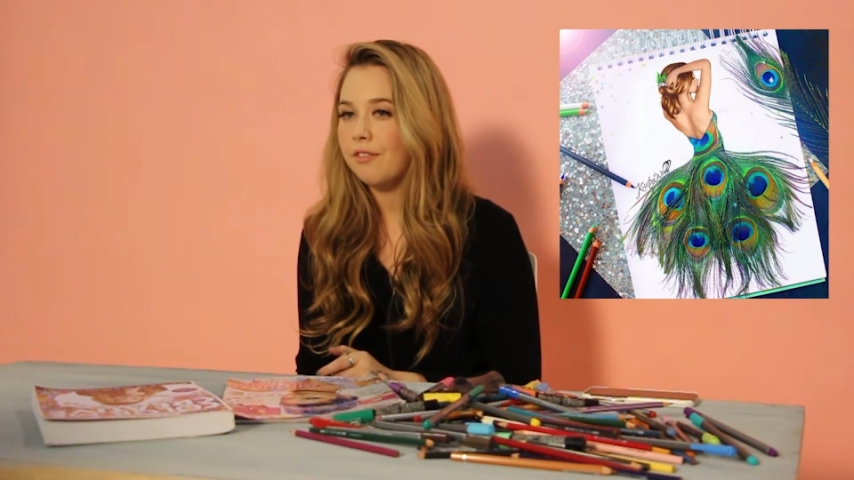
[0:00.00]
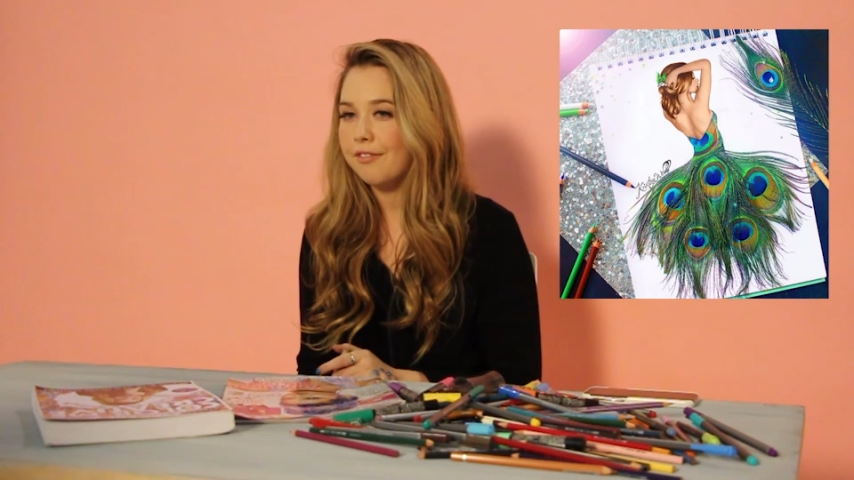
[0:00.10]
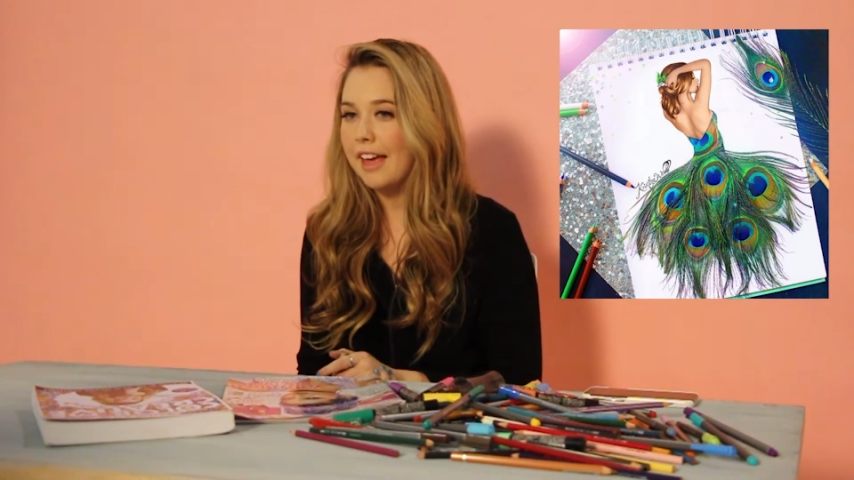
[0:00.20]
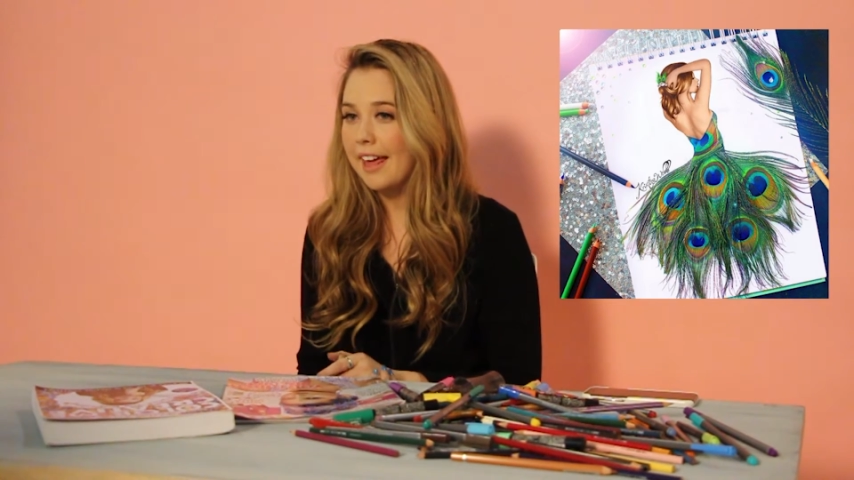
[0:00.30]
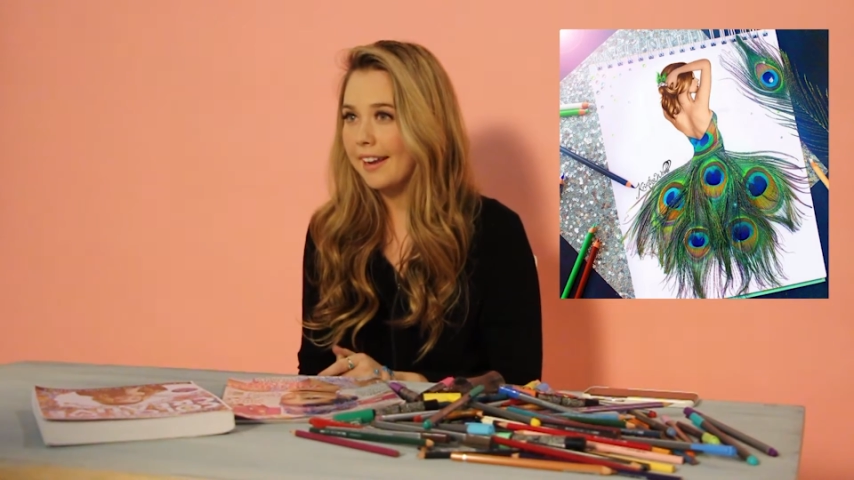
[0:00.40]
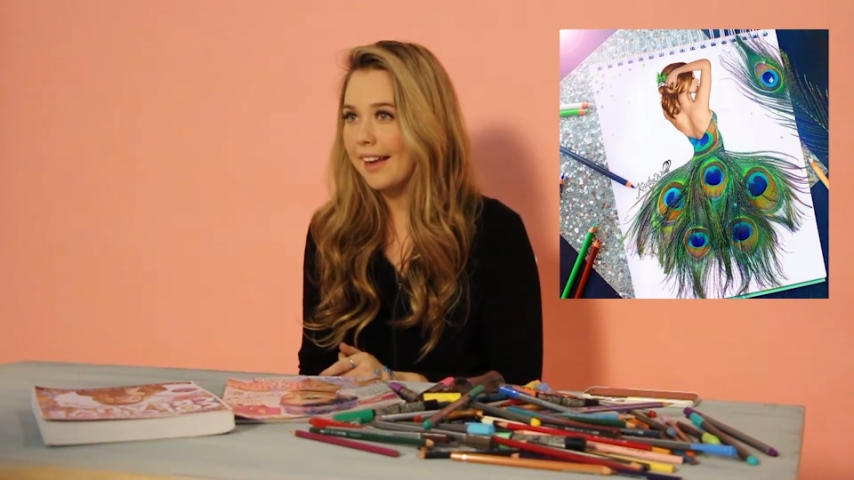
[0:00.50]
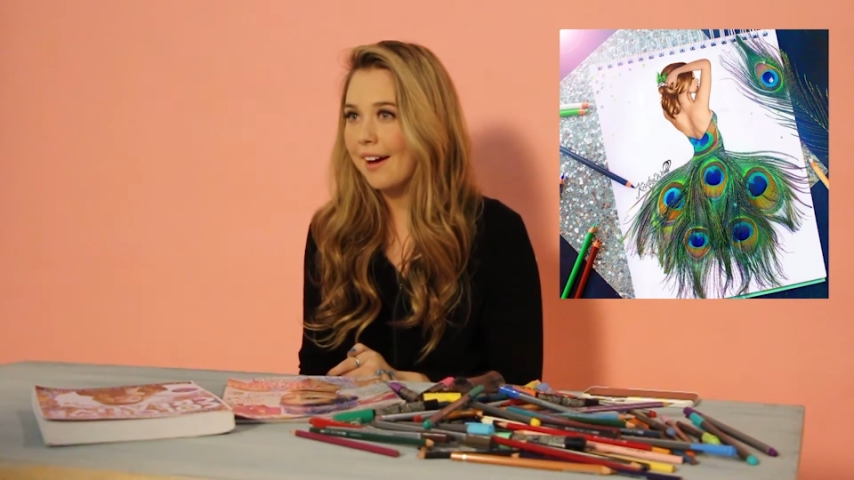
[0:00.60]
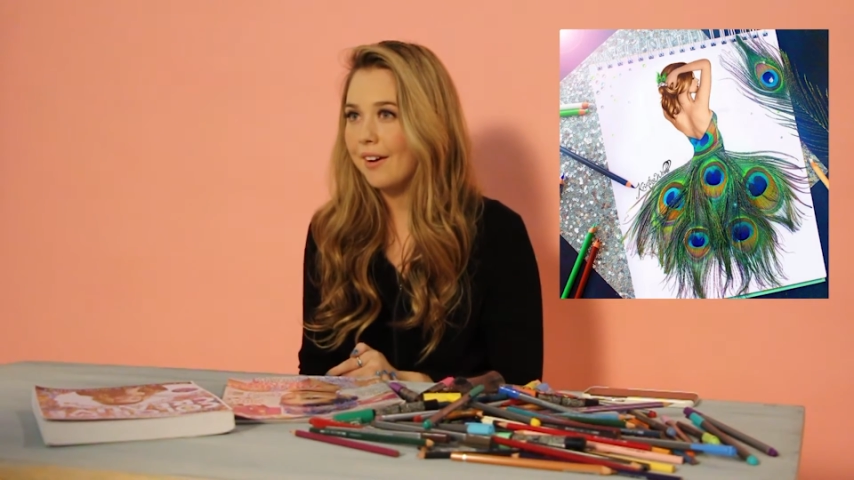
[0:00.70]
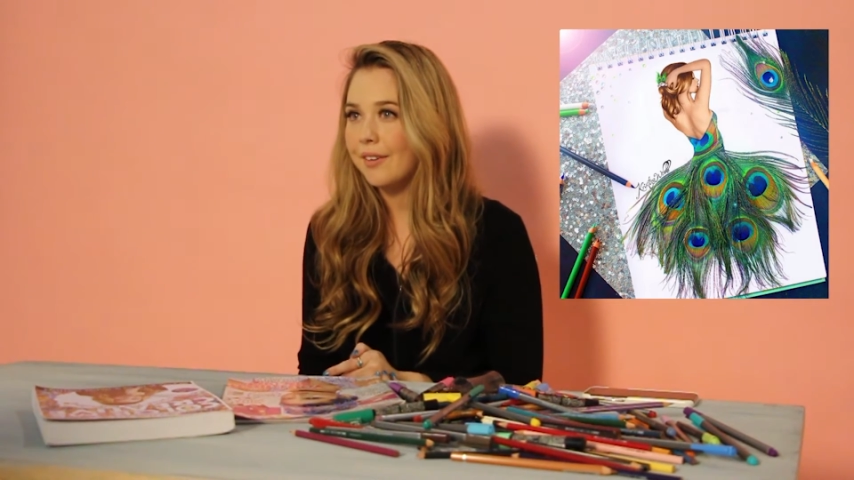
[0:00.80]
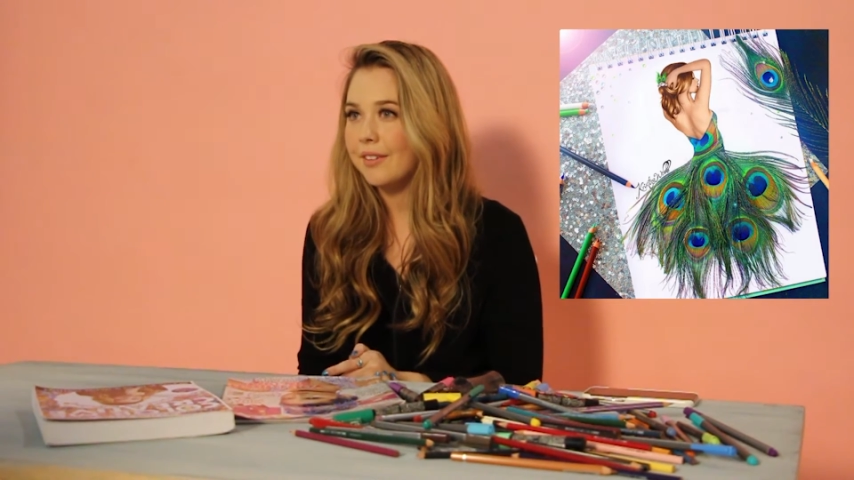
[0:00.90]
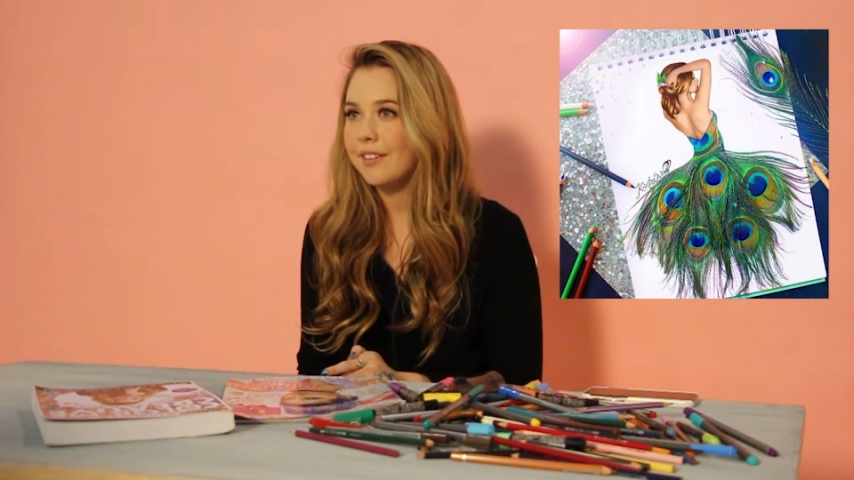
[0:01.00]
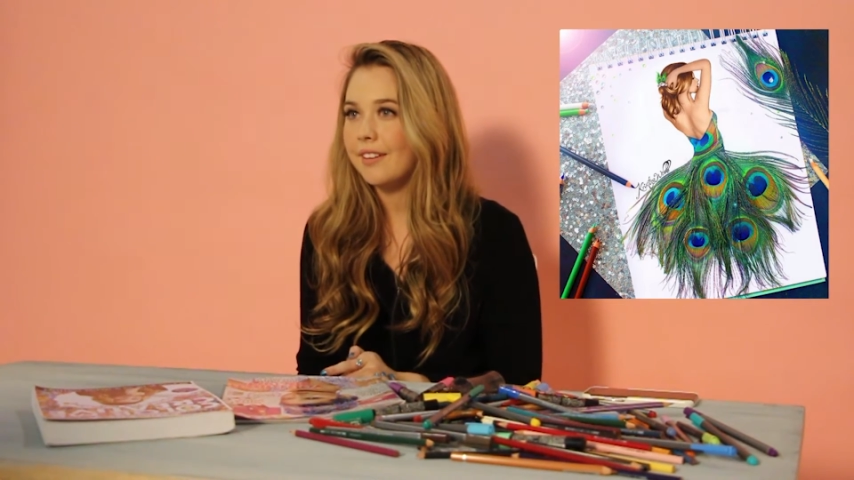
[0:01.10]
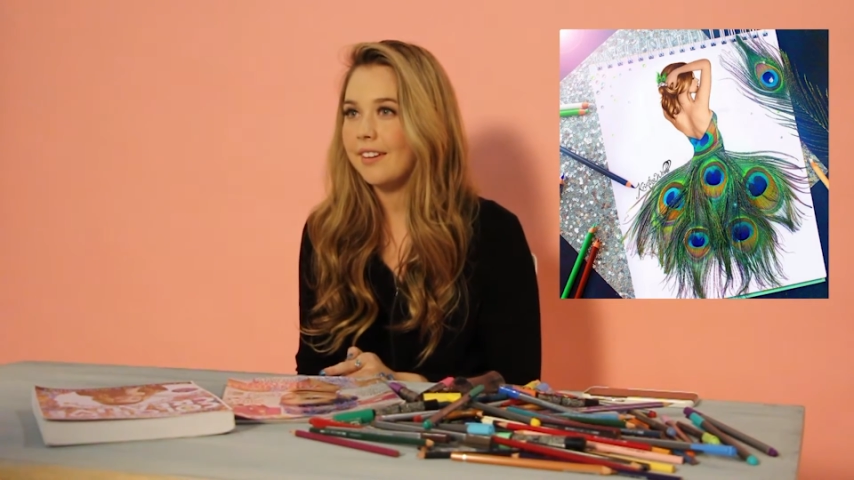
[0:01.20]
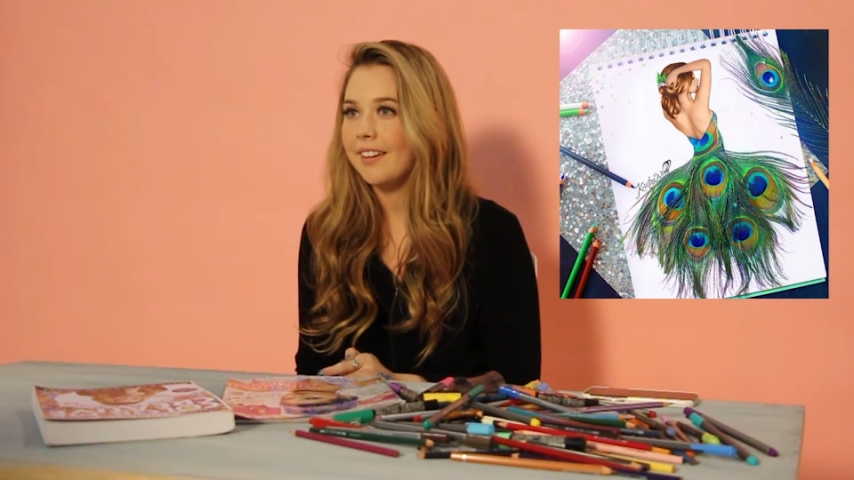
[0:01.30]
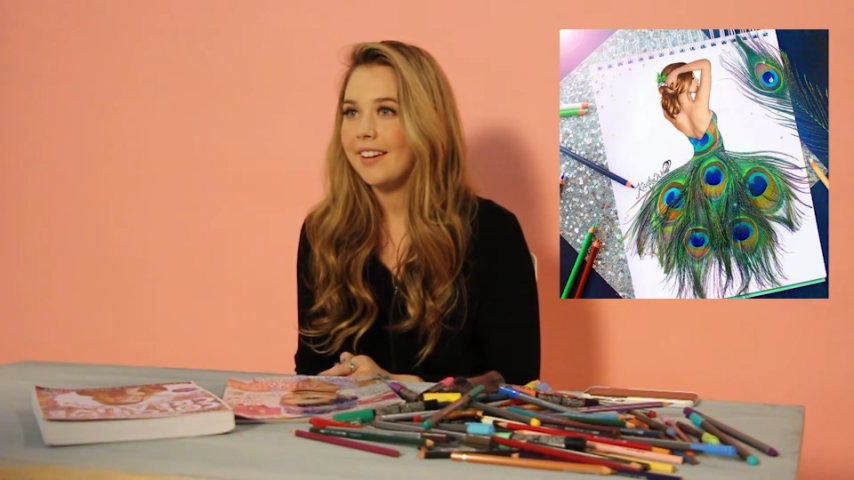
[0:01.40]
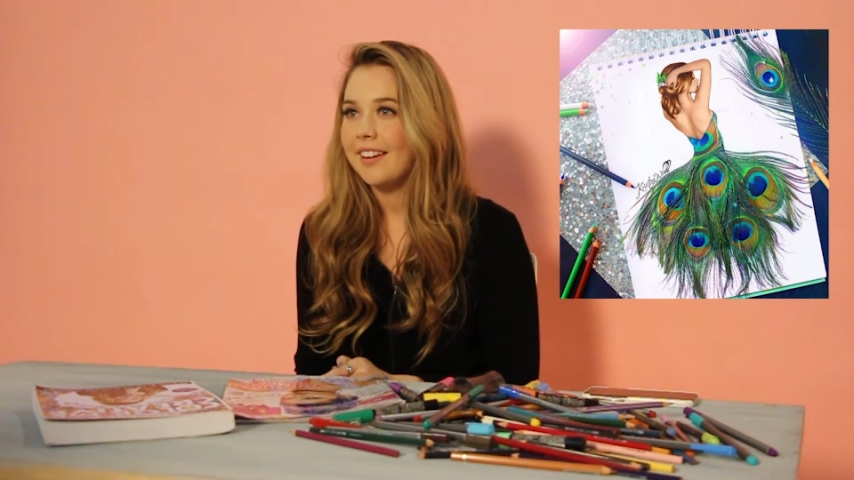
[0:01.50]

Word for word: fan accounts, and